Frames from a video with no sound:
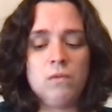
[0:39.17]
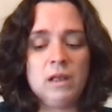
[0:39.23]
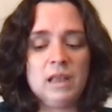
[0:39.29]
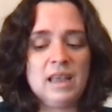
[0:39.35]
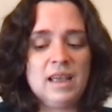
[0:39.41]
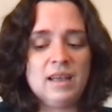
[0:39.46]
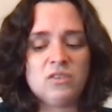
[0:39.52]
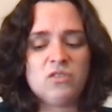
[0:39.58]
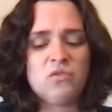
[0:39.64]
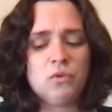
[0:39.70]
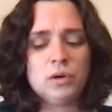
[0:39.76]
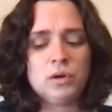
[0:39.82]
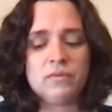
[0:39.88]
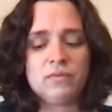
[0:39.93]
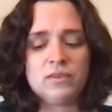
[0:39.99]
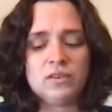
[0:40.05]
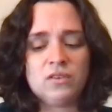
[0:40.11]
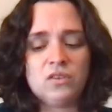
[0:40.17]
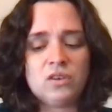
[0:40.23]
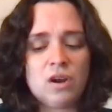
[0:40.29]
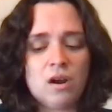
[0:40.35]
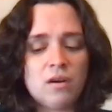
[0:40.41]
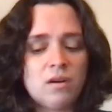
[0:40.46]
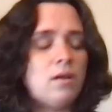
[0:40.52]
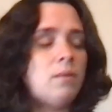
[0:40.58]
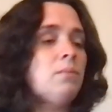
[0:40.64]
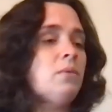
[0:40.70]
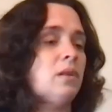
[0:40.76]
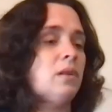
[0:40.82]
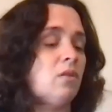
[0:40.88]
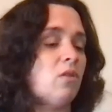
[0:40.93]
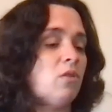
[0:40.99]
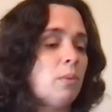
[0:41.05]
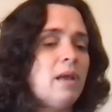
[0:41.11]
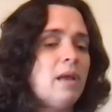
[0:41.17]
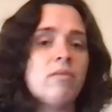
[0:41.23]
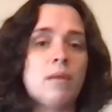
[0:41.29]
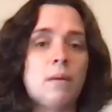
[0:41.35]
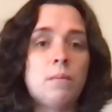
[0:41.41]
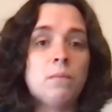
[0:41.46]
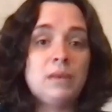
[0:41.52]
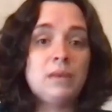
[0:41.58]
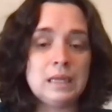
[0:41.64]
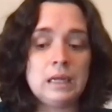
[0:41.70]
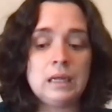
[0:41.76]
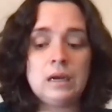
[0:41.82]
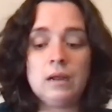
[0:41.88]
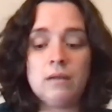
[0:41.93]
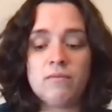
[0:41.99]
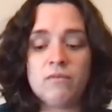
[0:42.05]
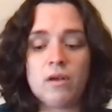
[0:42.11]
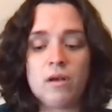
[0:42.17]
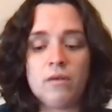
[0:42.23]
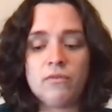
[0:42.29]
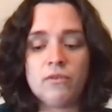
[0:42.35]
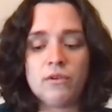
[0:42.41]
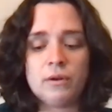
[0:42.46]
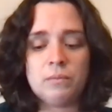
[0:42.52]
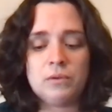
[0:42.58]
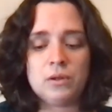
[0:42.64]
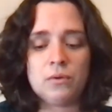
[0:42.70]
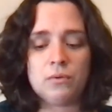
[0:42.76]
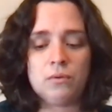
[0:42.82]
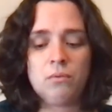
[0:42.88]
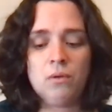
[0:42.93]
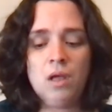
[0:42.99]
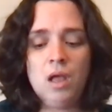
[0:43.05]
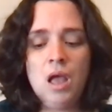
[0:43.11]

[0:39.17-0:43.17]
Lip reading: He has 4 different startups. 3 of them did involve crypto